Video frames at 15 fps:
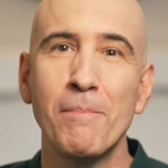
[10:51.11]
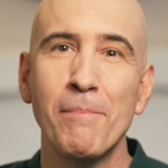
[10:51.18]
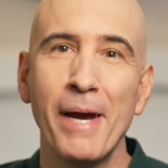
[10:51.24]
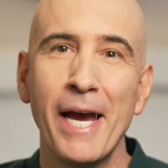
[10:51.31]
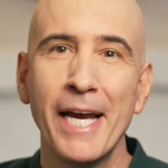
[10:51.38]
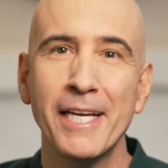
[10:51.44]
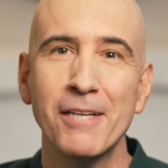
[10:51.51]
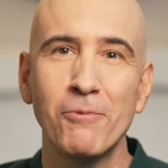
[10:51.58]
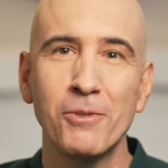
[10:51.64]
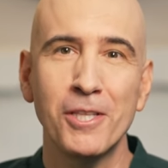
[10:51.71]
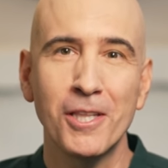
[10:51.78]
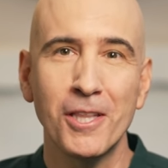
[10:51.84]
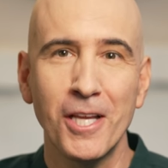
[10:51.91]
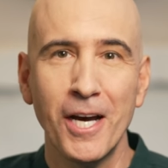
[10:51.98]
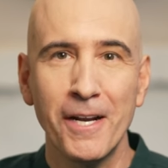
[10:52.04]
to pack it with
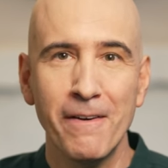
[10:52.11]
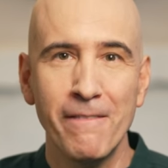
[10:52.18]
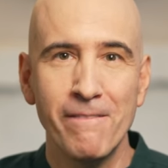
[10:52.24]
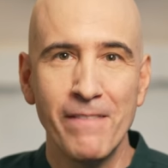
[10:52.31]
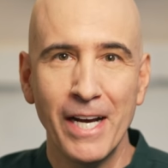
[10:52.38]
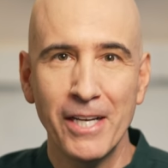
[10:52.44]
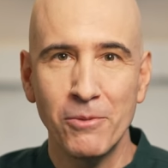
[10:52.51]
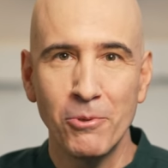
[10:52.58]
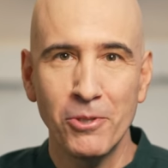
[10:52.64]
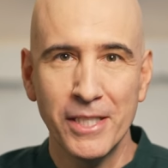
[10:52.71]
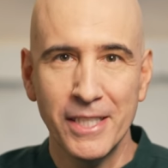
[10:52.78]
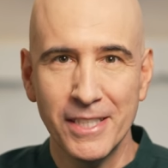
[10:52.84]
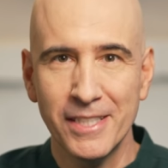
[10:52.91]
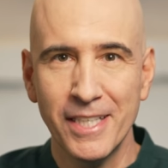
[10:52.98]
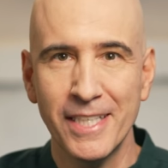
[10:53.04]
a lot of valuable
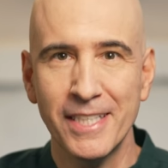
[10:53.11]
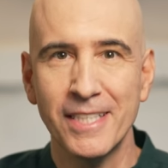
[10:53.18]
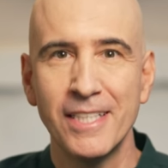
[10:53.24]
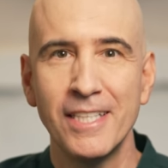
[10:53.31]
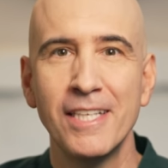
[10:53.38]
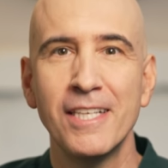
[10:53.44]
insight.